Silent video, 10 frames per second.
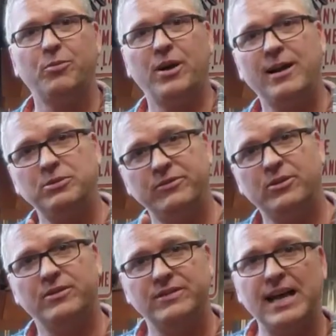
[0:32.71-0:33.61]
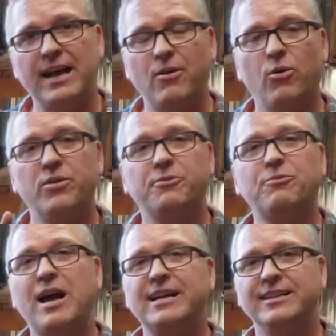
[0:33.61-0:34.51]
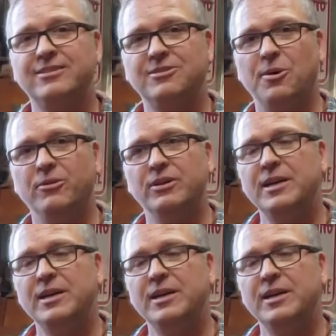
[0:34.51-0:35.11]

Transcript: perhaps you've heard of that, or the rocket stove.